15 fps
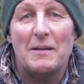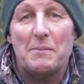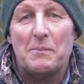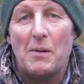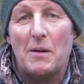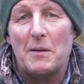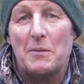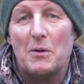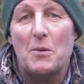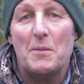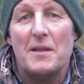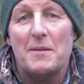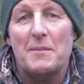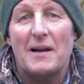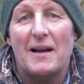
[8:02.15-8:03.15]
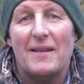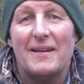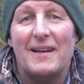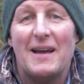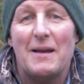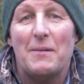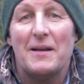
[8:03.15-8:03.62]
They'll probably come in the middle of
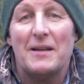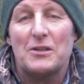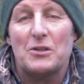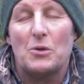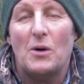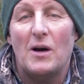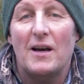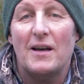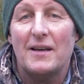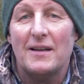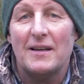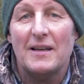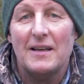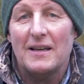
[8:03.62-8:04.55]
the day when it's quiet,